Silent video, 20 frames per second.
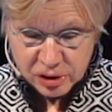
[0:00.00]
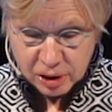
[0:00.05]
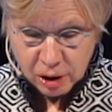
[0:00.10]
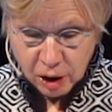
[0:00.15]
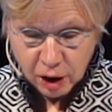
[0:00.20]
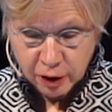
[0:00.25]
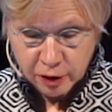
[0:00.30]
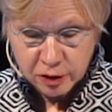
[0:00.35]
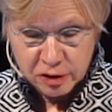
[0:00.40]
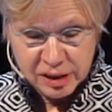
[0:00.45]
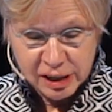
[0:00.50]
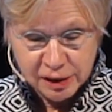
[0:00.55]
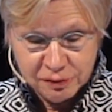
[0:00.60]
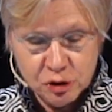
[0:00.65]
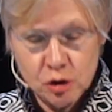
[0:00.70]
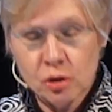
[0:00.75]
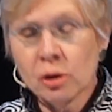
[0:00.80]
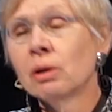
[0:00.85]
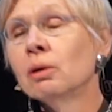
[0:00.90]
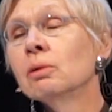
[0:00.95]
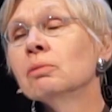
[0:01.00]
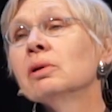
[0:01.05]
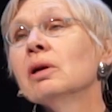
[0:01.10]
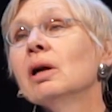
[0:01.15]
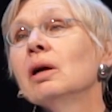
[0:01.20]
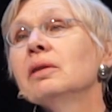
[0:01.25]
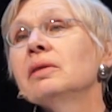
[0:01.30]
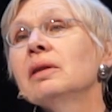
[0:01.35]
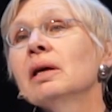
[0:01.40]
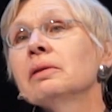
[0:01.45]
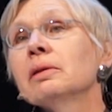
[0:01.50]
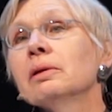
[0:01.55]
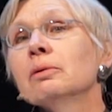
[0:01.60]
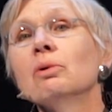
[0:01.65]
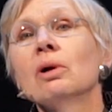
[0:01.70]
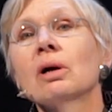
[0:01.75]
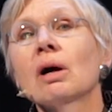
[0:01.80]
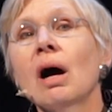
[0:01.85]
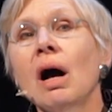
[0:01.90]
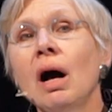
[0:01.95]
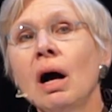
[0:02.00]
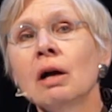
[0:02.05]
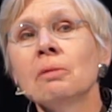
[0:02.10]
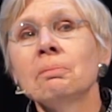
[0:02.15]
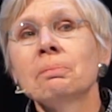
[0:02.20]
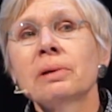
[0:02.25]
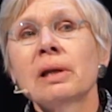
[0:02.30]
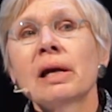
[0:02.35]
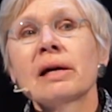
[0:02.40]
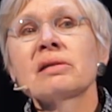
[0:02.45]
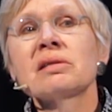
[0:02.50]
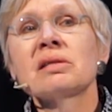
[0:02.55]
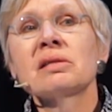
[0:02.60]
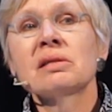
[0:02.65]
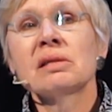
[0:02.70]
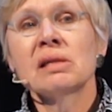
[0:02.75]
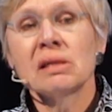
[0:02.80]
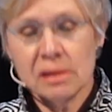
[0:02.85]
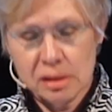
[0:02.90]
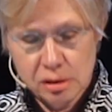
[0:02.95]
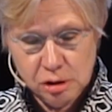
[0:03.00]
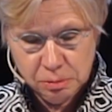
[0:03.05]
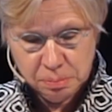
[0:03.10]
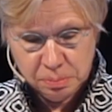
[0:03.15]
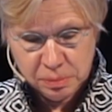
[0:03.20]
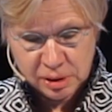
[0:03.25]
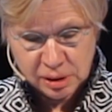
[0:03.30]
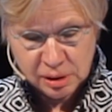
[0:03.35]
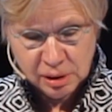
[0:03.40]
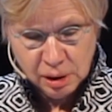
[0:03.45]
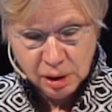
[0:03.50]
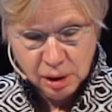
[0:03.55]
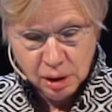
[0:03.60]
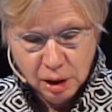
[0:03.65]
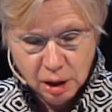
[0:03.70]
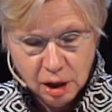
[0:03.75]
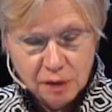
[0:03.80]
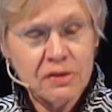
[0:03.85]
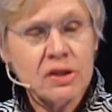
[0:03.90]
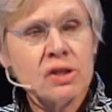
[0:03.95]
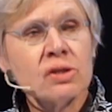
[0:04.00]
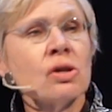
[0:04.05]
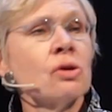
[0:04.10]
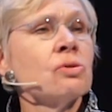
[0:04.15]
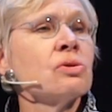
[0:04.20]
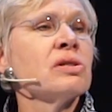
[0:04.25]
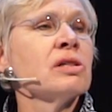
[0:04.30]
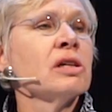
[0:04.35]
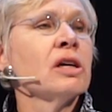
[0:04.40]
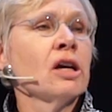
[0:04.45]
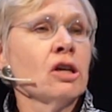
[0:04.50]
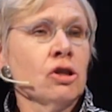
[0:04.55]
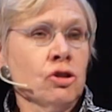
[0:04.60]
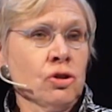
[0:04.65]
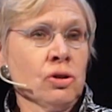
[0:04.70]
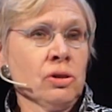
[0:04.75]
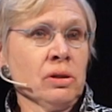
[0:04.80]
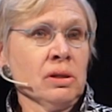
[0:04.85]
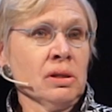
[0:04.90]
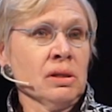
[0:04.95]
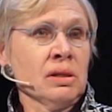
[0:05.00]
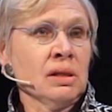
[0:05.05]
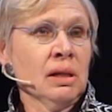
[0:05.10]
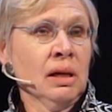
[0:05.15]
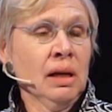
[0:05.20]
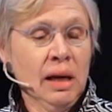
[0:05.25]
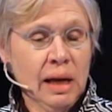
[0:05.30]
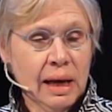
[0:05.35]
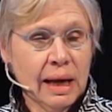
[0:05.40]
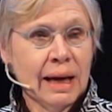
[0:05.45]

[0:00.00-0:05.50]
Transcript: scholars have shown that there were complex systems of associations,